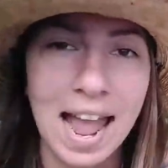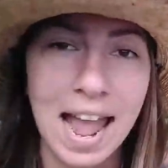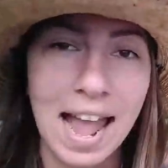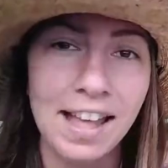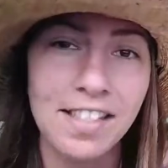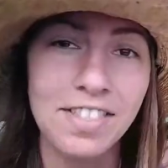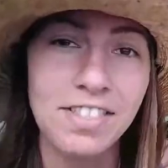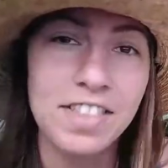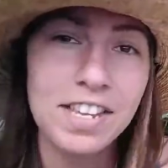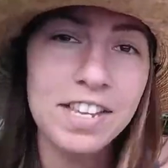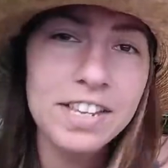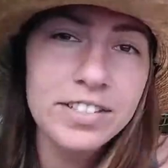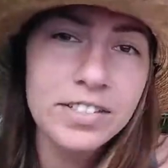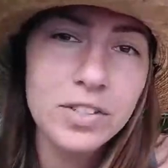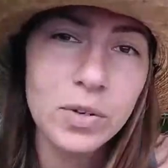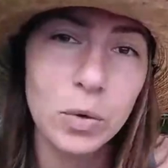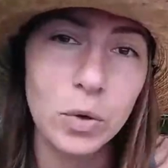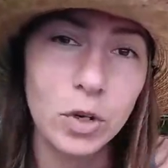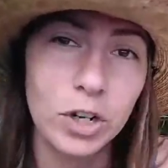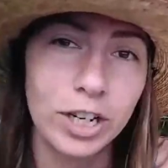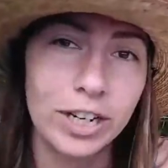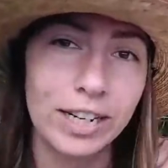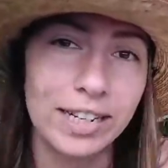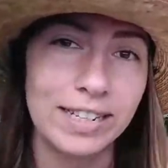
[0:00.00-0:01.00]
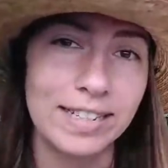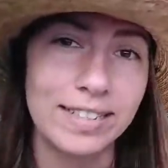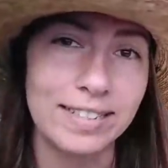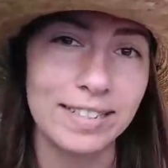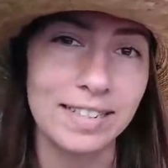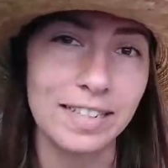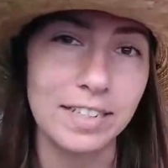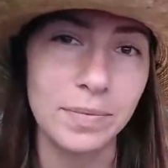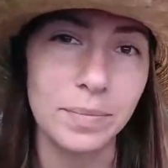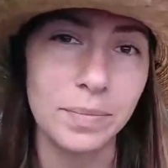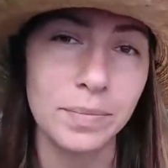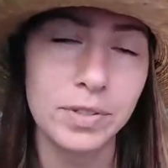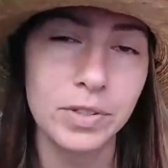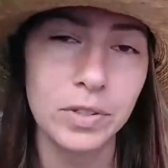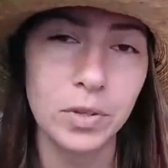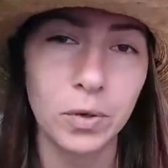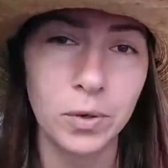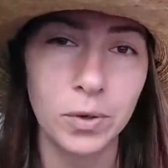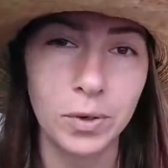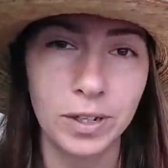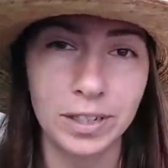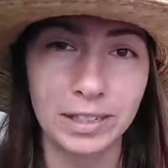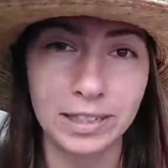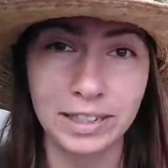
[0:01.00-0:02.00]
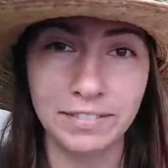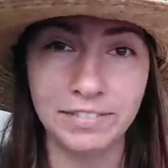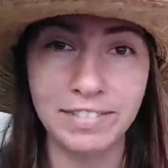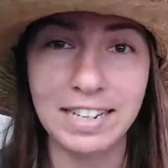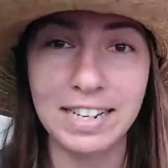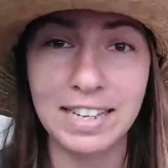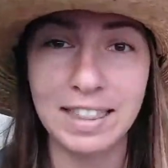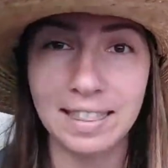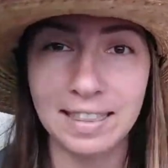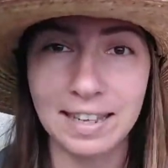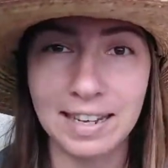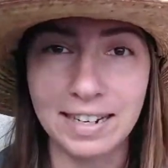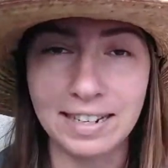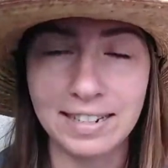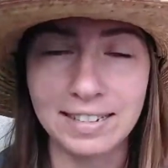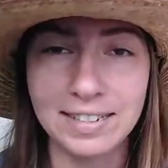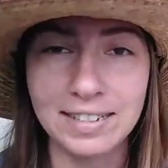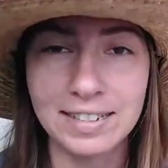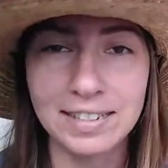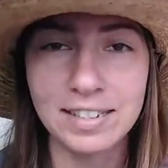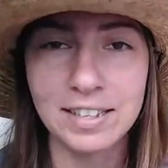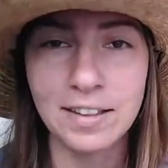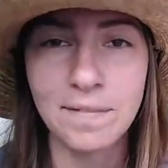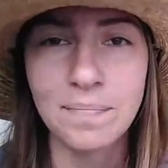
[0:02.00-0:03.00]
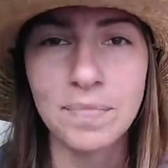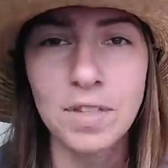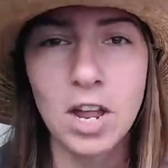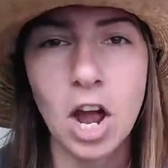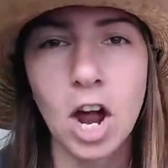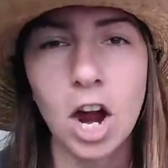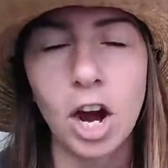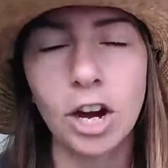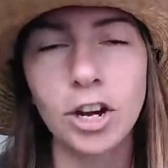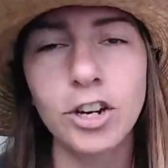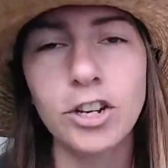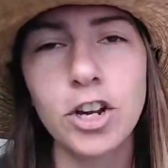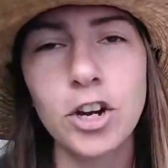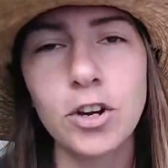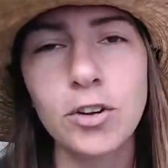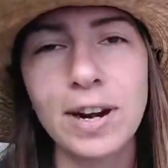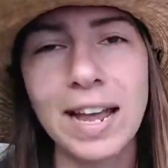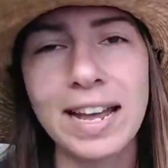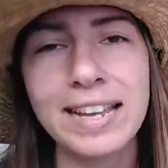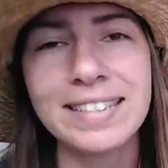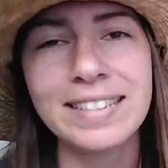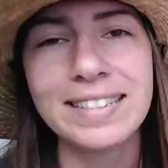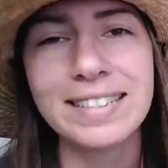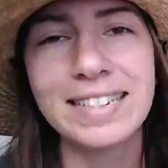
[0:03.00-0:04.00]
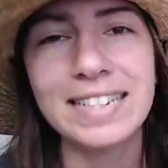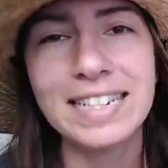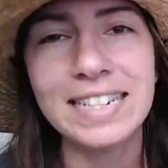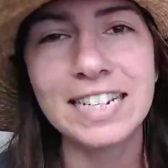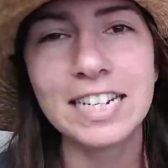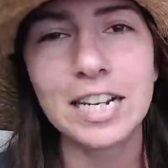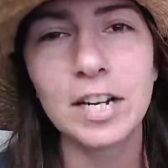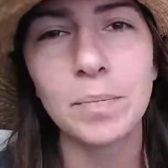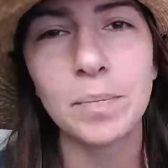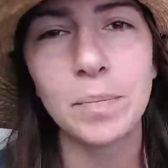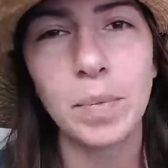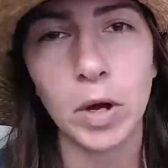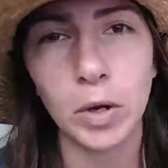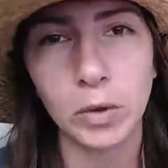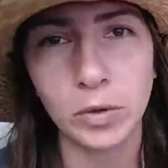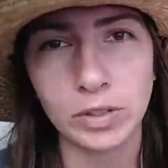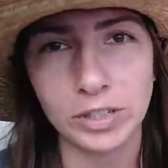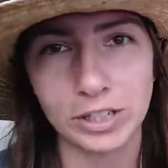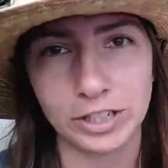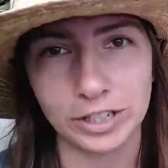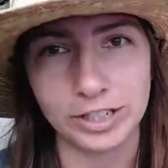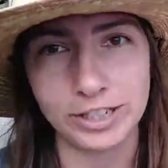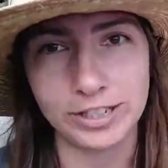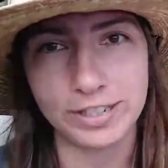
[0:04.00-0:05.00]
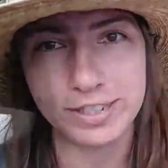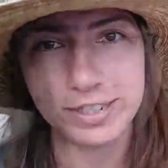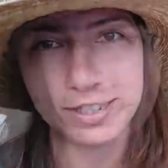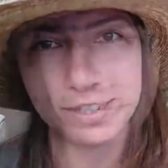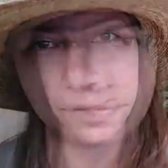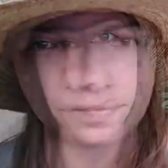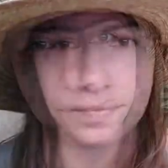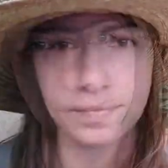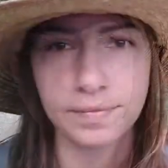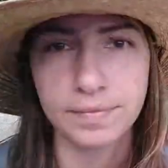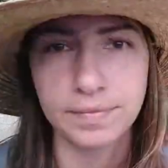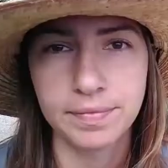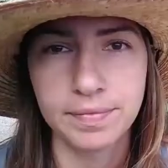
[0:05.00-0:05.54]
And these organisms, or living things, are known as decomposers.